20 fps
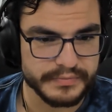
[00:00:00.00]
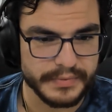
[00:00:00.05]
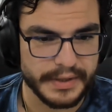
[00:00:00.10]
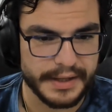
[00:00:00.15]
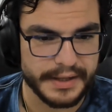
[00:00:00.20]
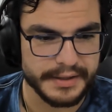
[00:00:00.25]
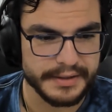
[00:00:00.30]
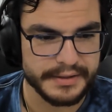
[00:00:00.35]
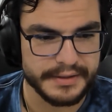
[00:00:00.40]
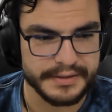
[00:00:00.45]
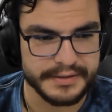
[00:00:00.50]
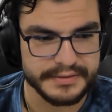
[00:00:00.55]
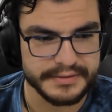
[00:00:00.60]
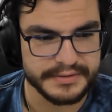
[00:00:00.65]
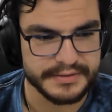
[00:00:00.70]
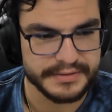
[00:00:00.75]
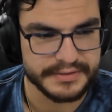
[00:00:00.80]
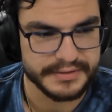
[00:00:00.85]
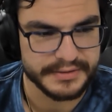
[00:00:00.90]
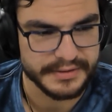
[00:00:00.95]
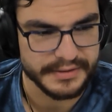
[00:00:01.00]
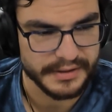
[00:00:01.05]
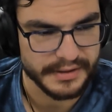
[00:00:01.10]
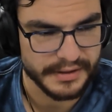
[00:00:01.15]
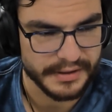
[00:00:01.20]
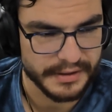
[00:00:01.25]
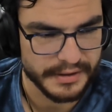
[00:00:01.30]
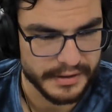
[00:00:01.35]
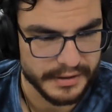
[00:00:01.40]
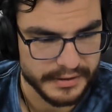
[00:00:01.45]
and
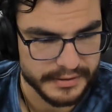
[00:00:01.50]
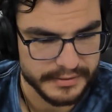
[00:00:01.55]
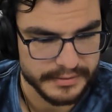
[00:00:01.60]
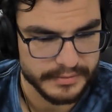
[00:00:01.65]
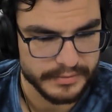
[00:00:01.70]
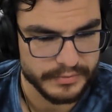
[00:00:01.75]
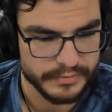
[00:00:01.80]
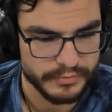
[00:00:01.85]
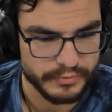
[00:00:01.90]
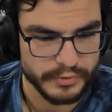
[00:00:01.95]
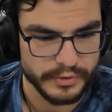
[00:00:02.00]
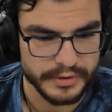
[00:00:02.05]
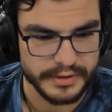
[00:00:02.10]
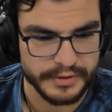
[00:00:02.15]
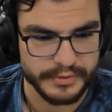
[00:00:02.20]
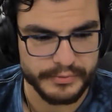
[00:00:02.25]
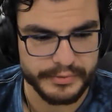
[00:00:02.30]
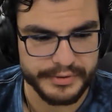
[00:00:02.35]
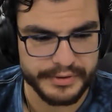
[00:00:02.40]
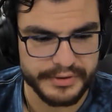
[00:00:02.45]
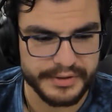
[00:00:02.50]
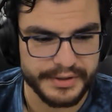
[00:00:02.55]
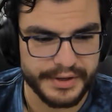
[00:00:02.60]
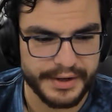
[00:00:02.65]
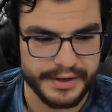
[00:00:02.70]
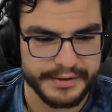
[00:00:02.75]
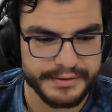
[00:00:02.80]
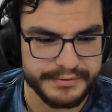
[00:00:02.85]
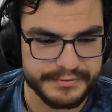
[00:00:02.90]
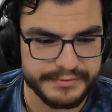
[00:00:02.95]
working with the
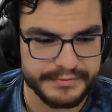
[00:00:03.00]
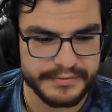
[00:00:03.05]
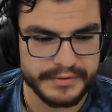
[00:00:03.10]
native